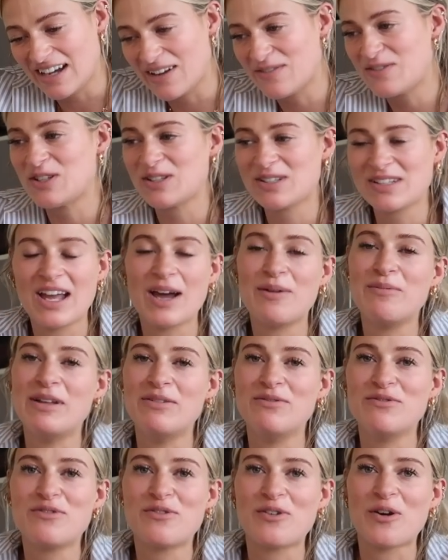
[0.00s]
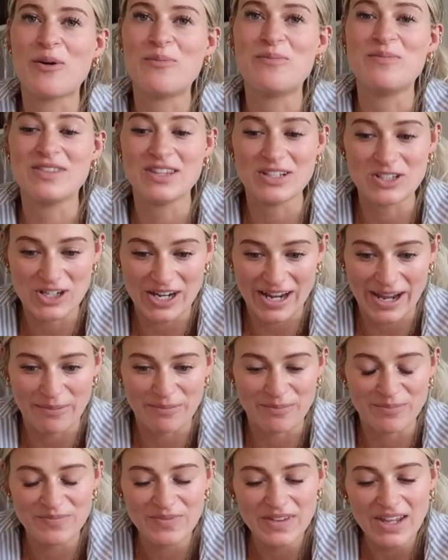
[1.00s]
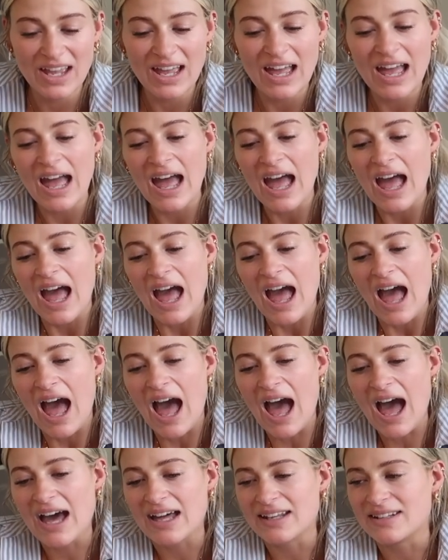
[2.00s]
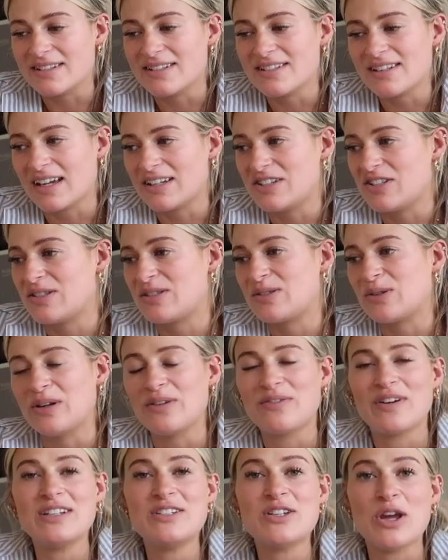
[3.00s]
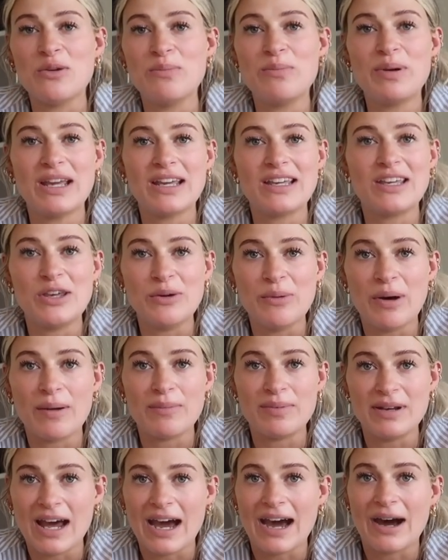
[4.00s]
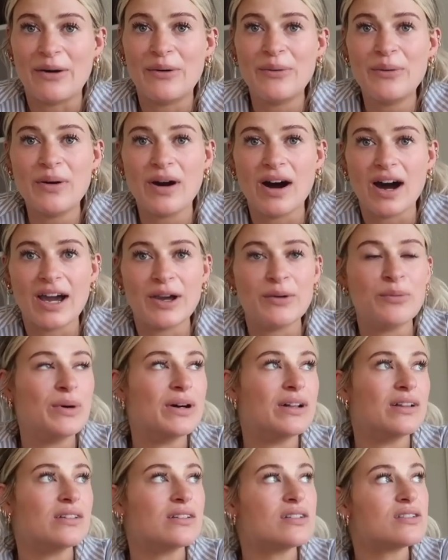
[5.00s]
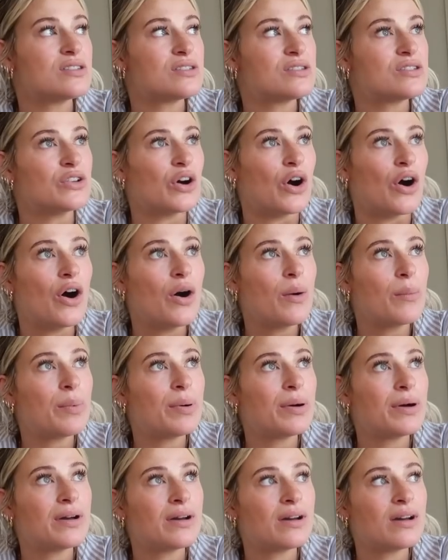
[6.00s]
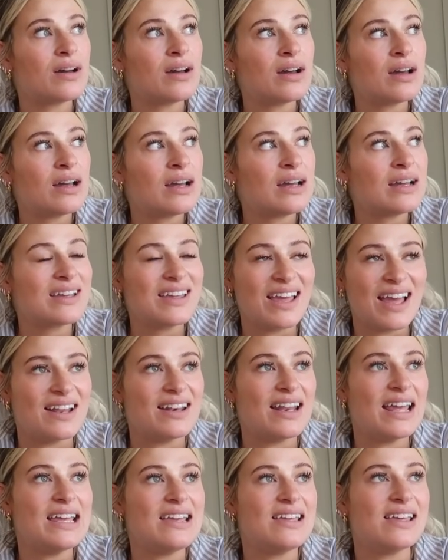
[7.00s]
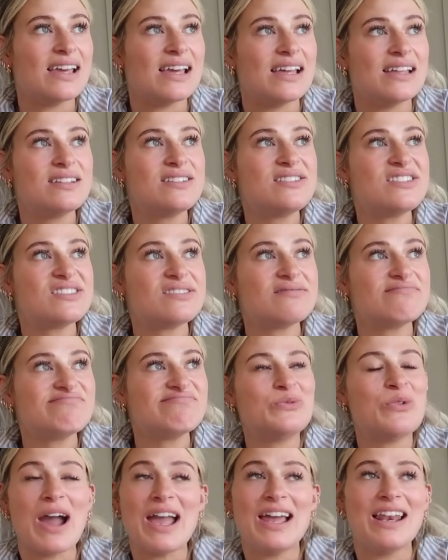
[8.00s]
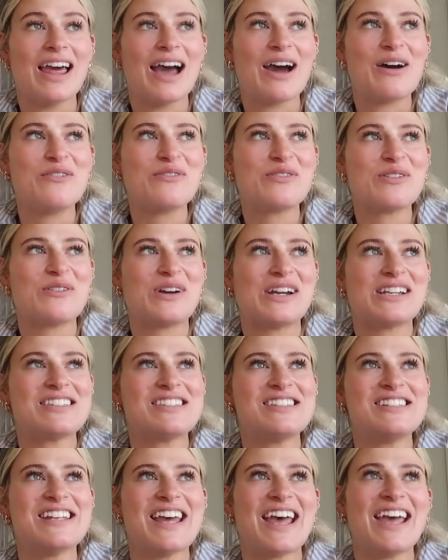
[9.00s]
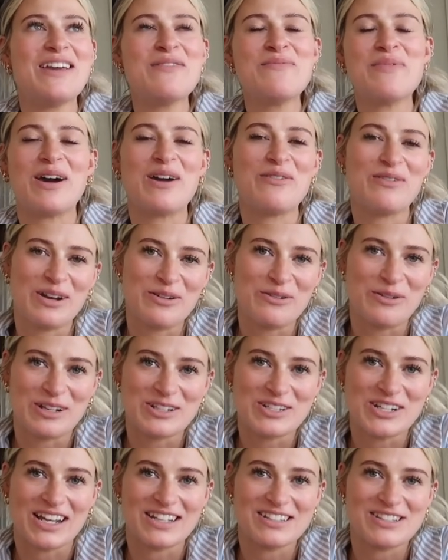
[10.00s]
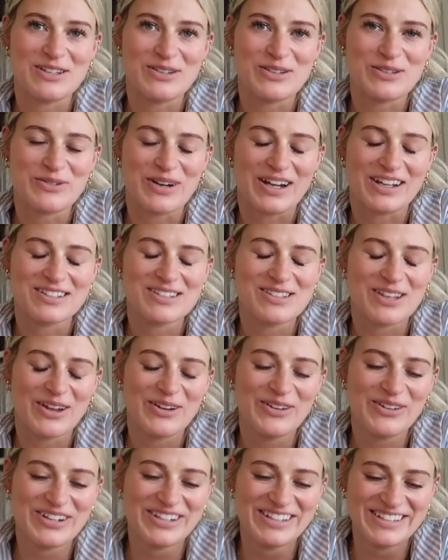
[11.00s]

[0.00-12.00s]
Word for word: I've just come in from the gym and I just thought, if I don't pick you up now, I will stop, get naked, wail it out for the rest of the day, but I really want to chat to you as well, so